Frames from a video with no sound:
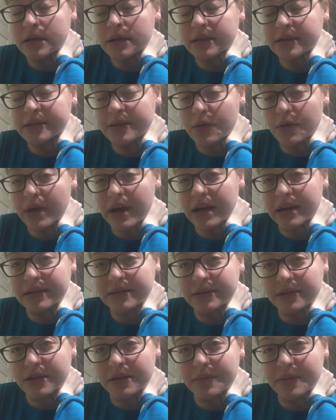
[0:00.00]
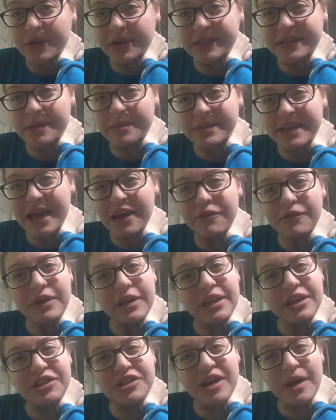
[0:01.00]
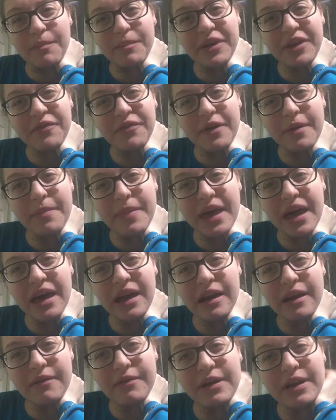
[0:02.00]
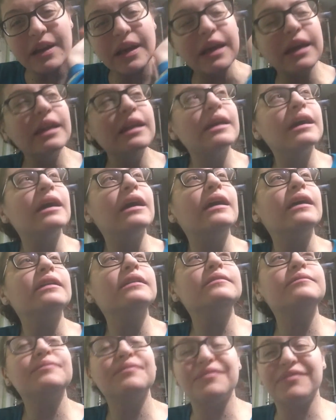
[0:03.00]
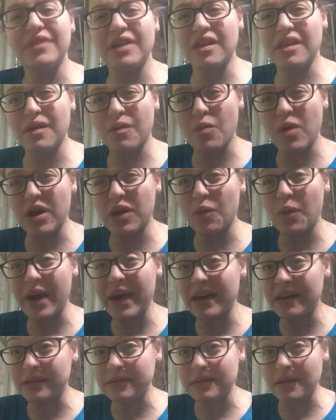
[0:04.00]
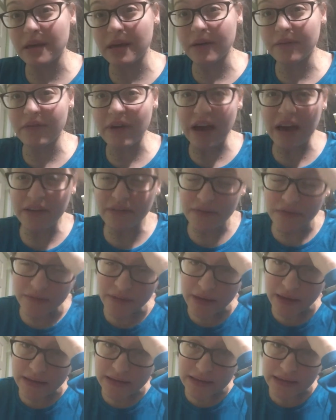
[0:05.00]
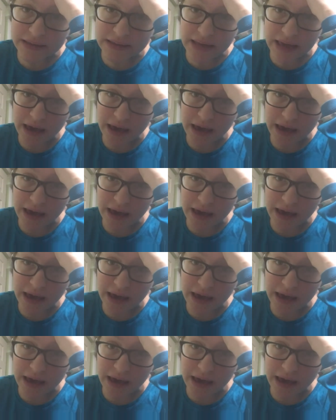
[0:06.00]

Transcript: So that is good because I was getting really jumpy from that every night and feeling wide awake until like 5, 6